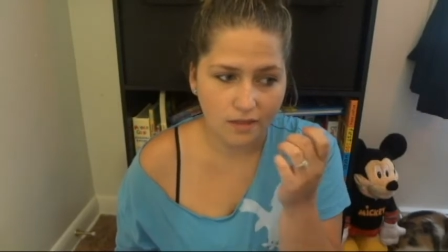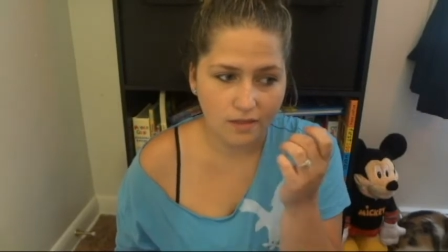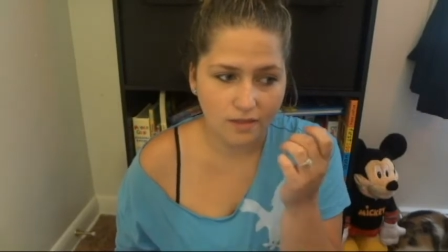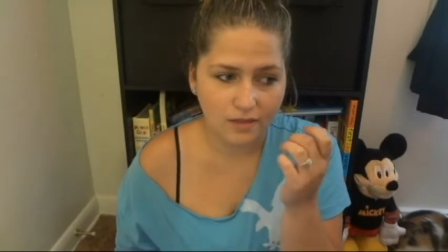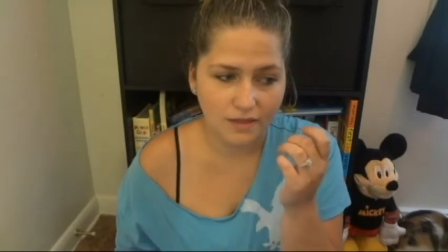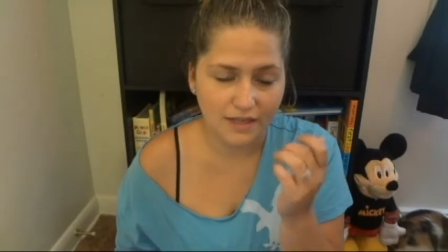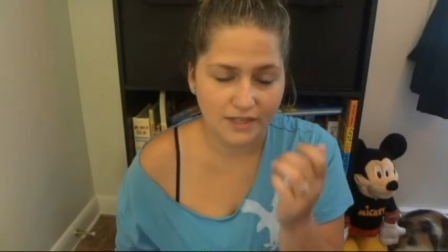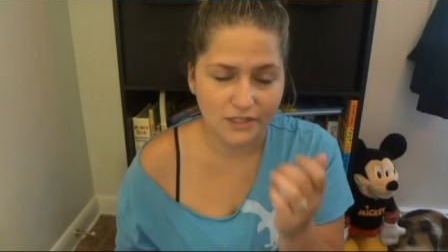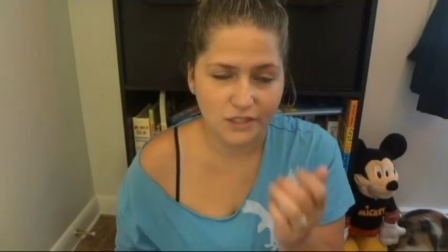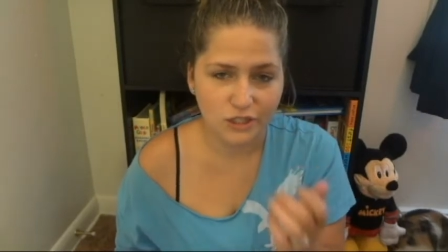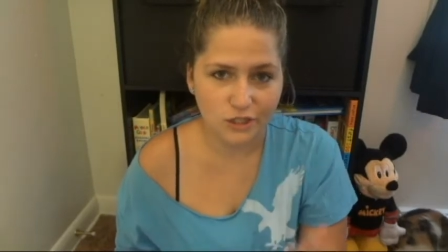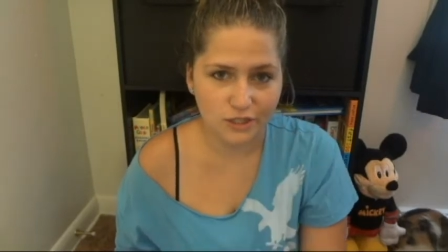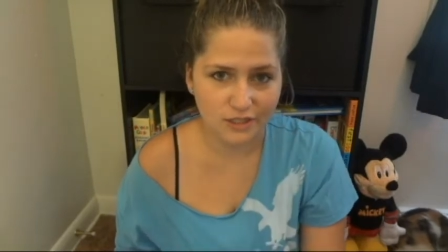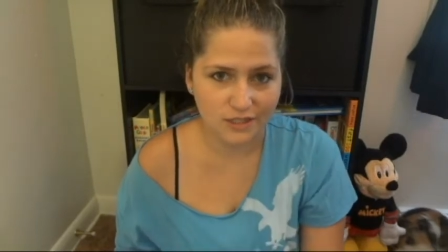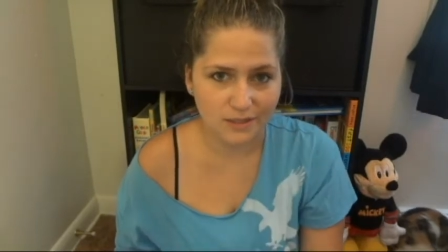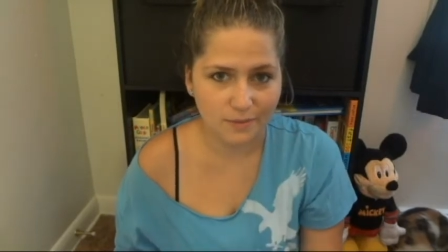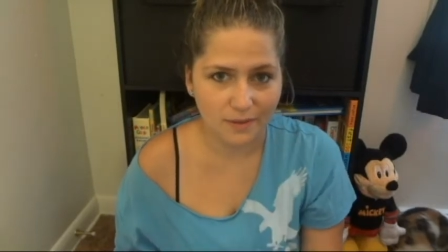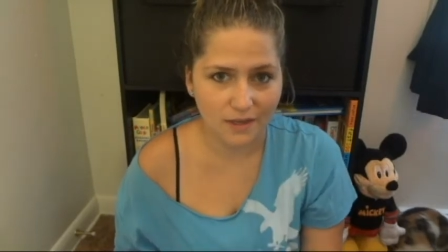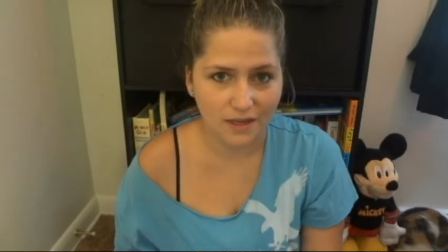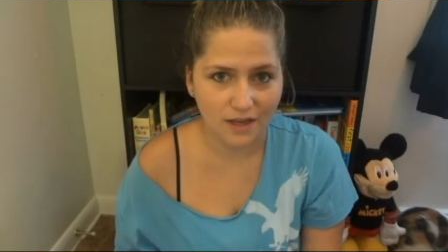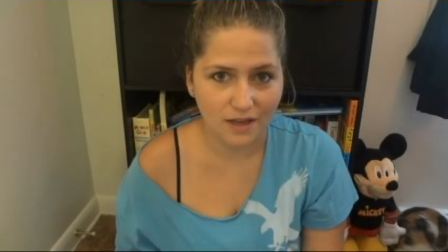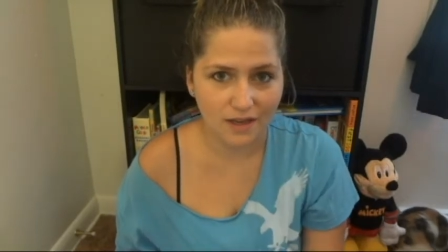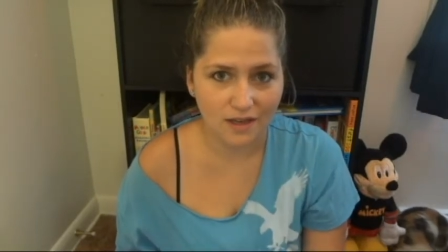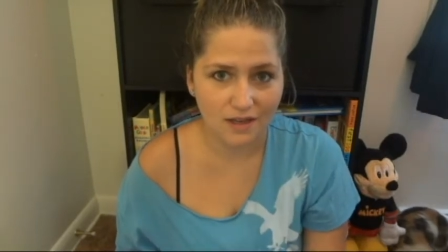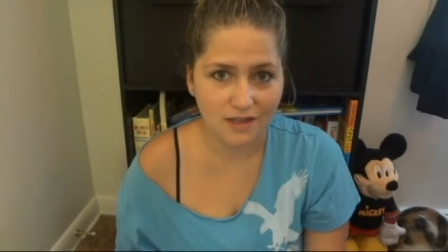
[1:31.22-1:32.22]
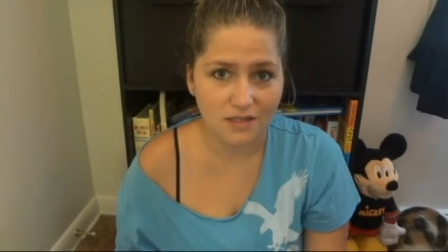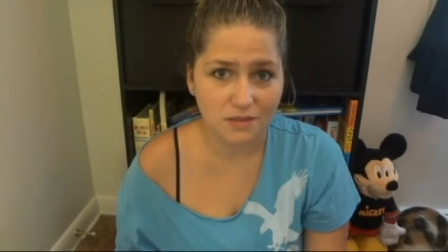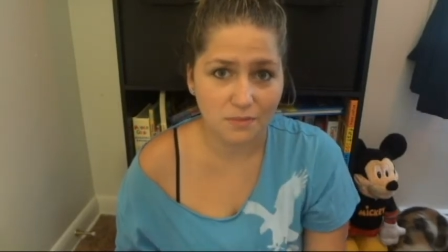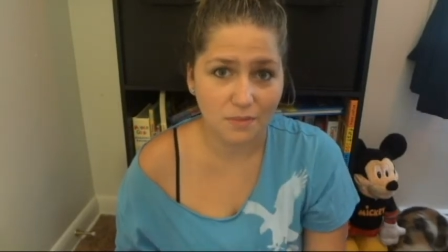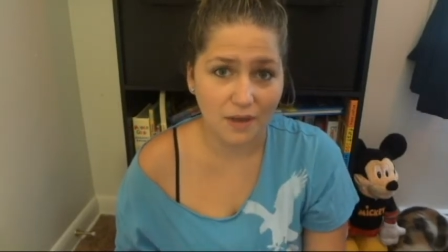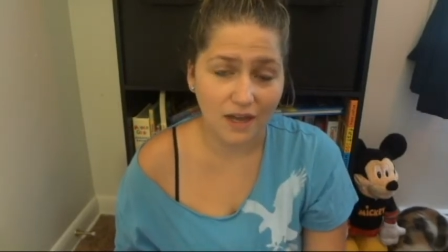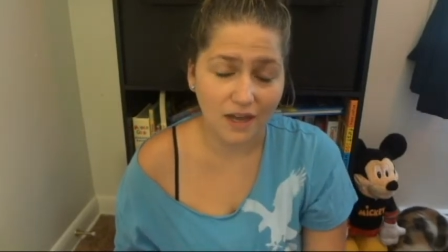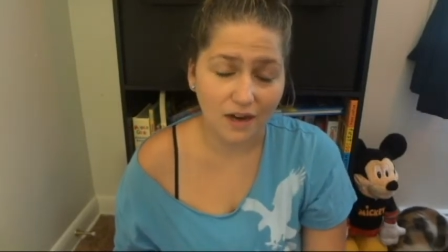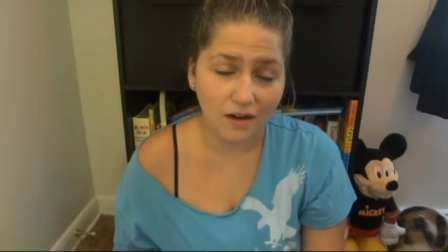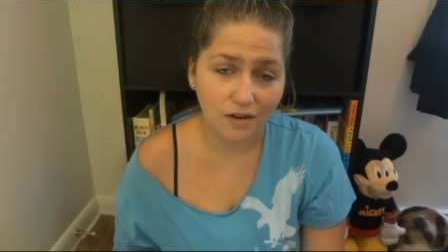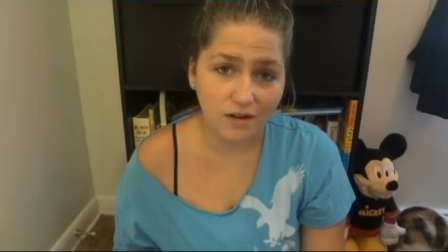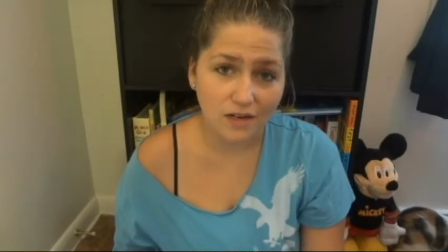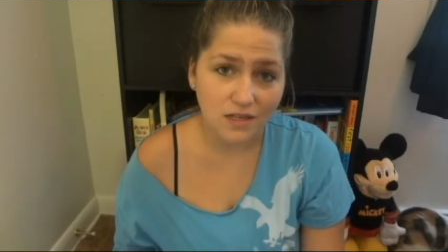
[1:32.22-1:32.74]
That's just because my
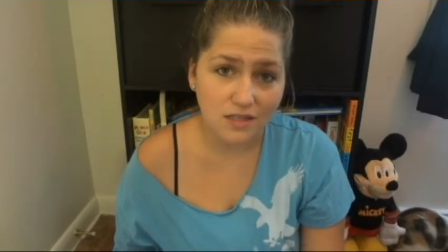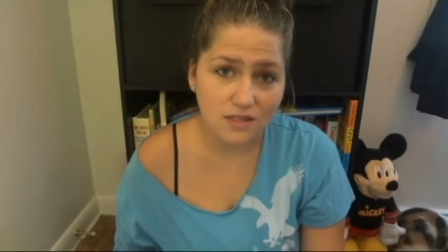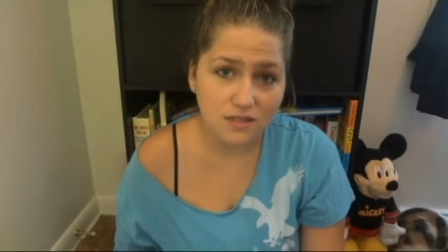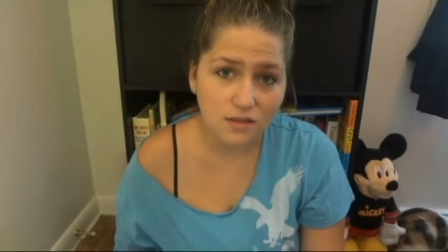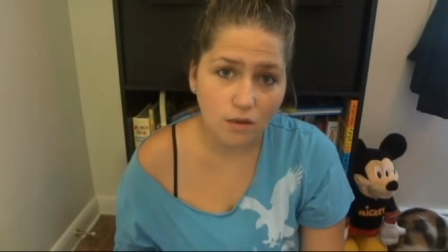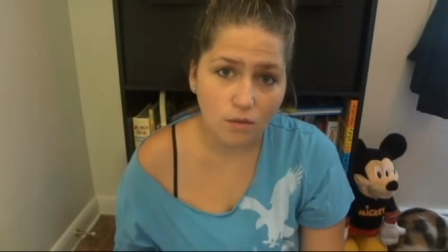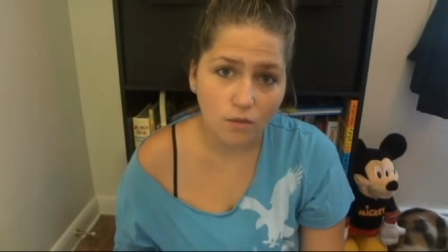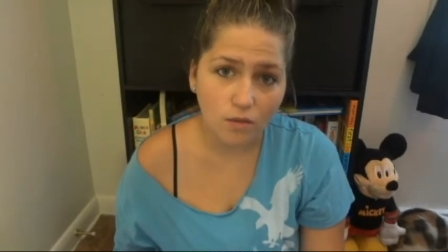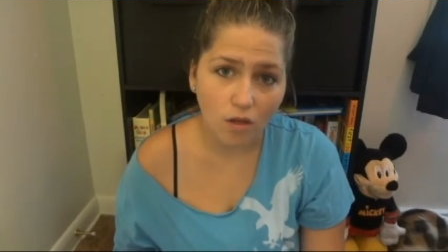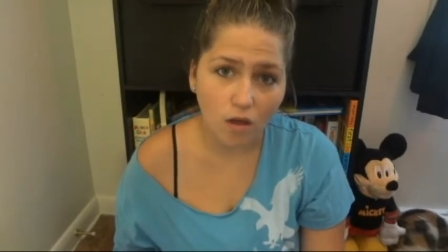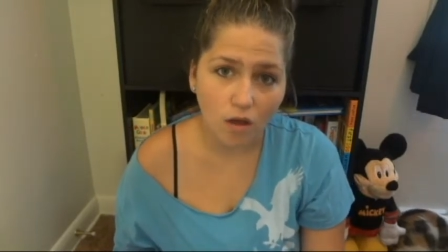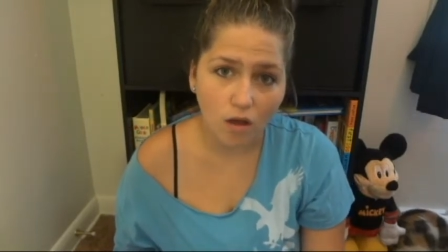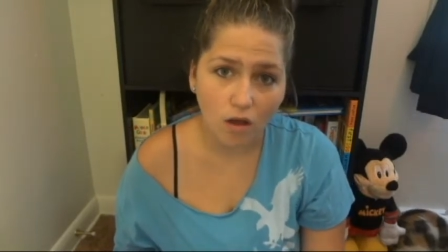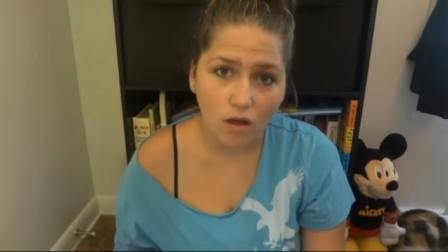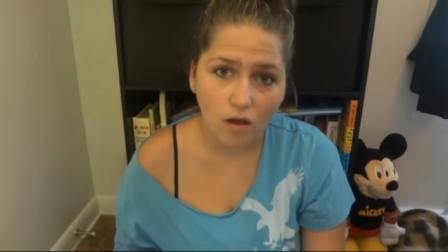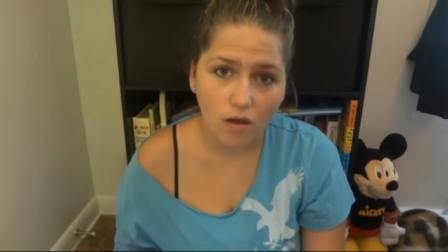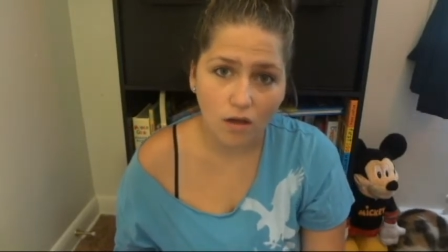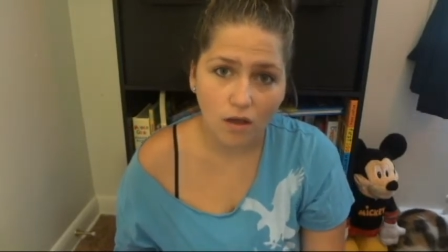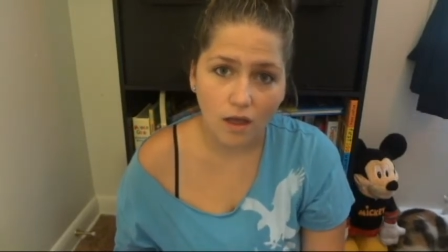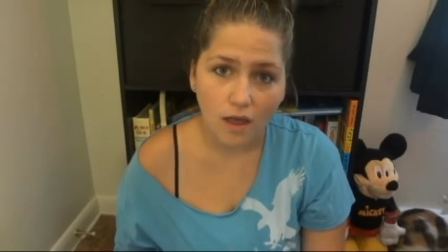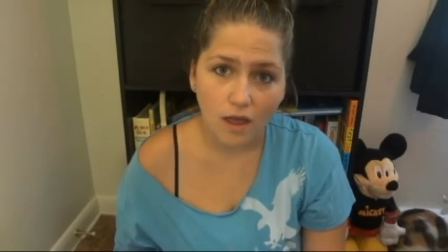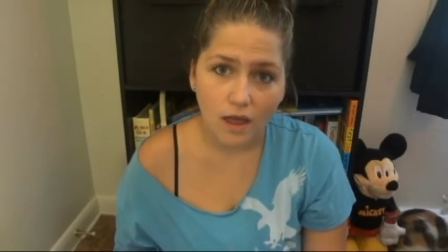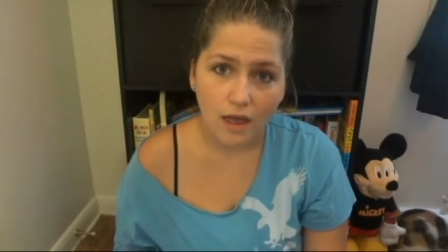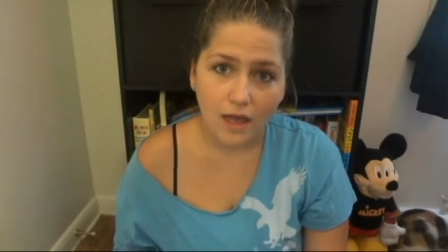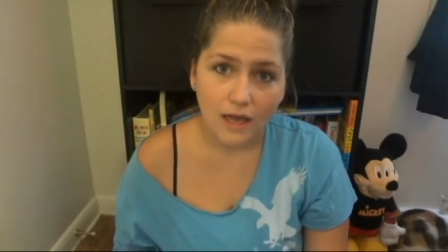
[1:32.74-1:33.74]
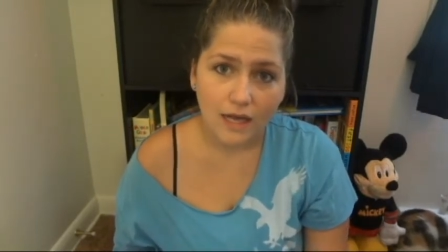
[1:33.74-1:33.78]
hair is so long